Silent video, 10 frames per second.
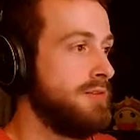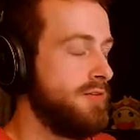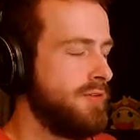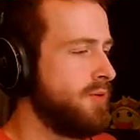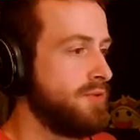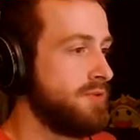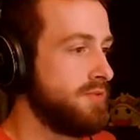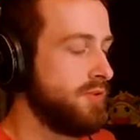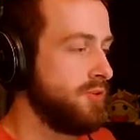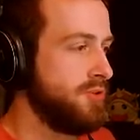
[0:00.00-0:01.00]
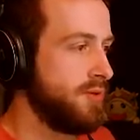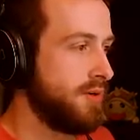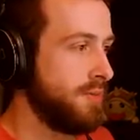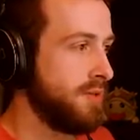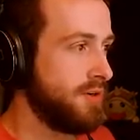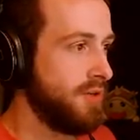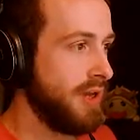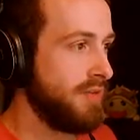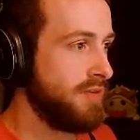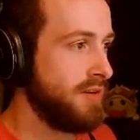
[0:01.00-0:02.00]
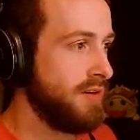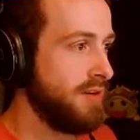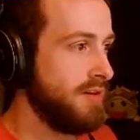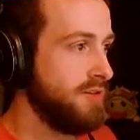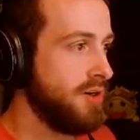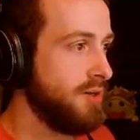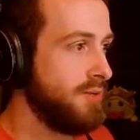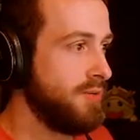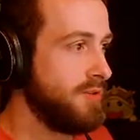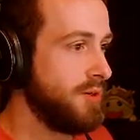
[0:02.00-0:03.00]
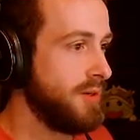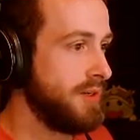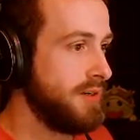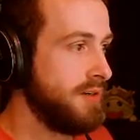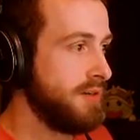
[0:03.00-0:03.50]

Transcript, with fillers: Of course, of course you were. I'm gonna go left. Joe, Joey,